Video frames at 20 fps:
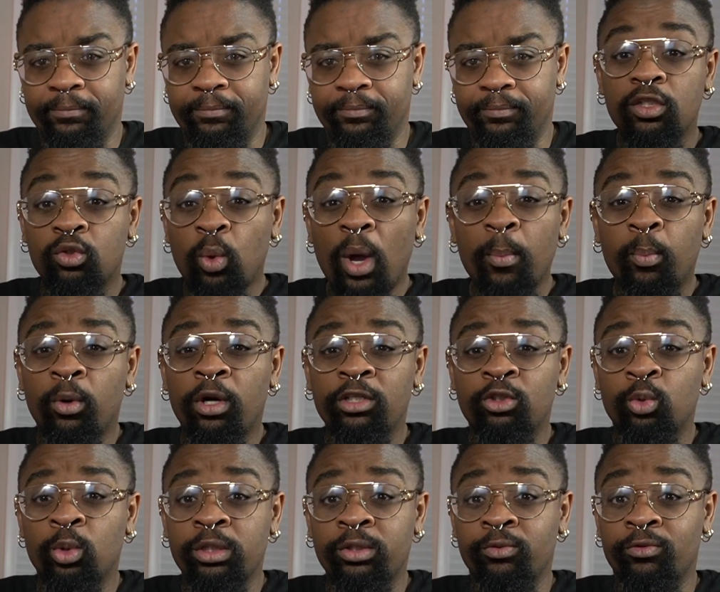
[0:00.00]
Swipe Words
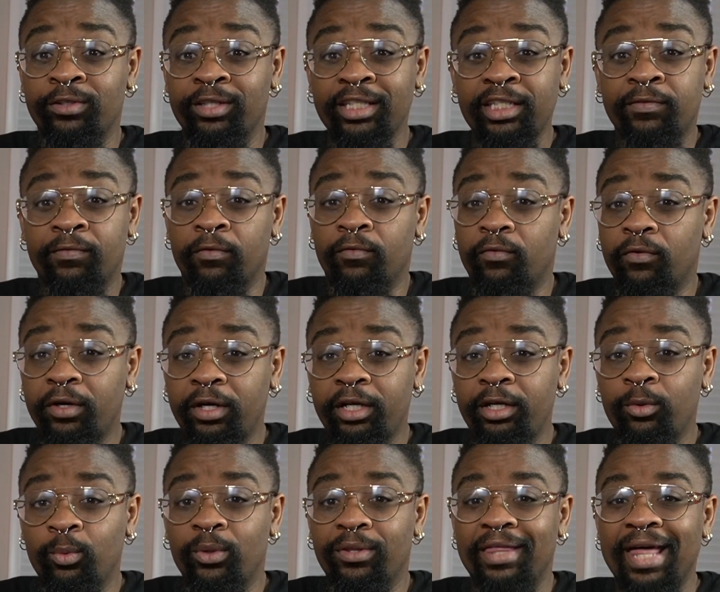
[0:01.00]
was released for free
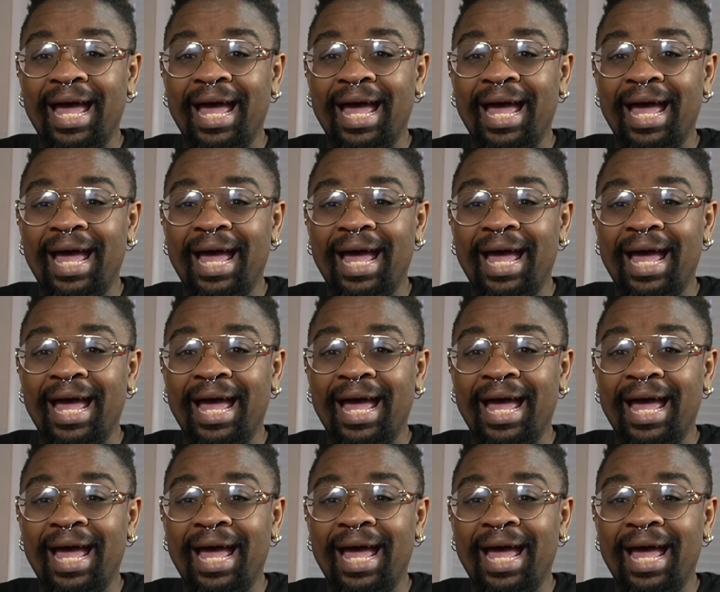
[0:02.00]
with